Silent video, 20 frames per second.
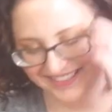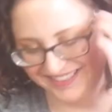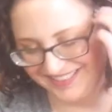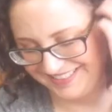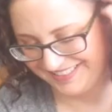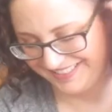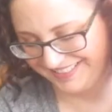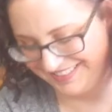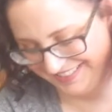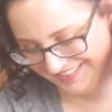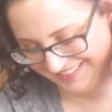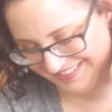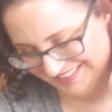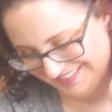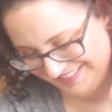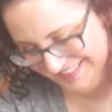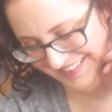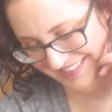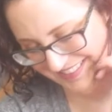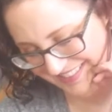
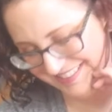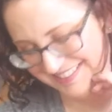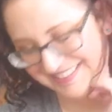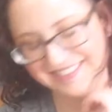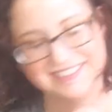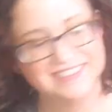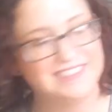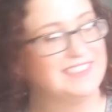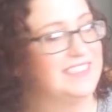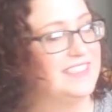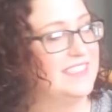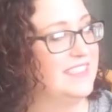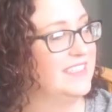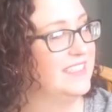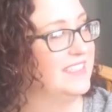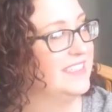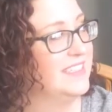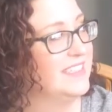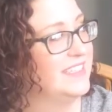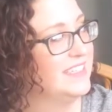
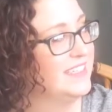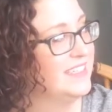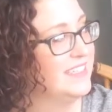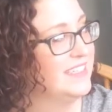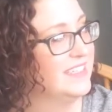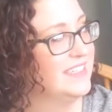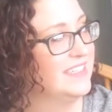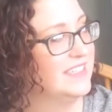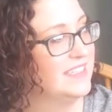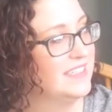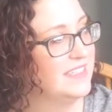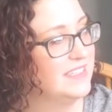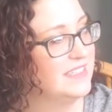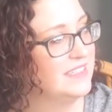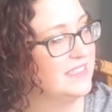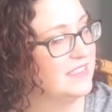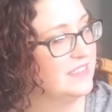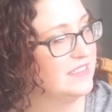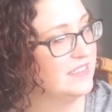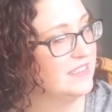
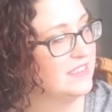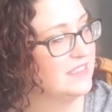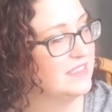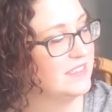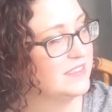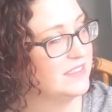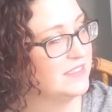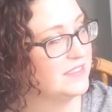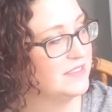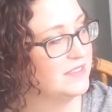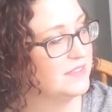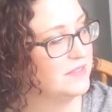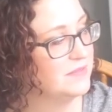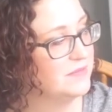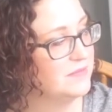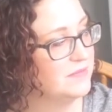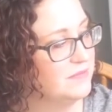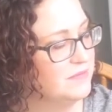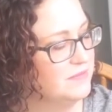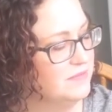
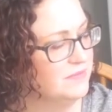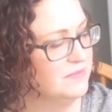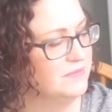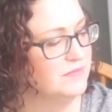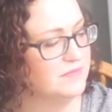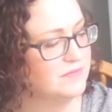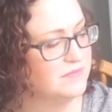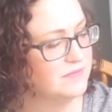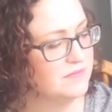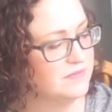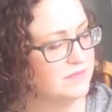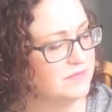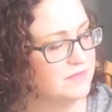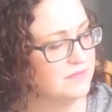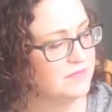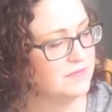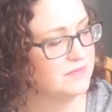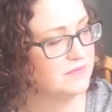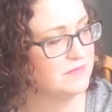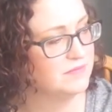
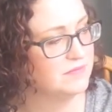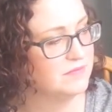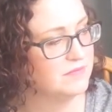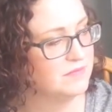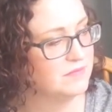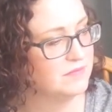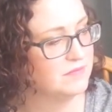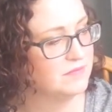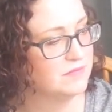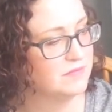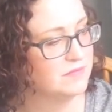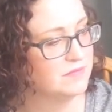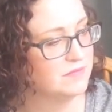[no speech]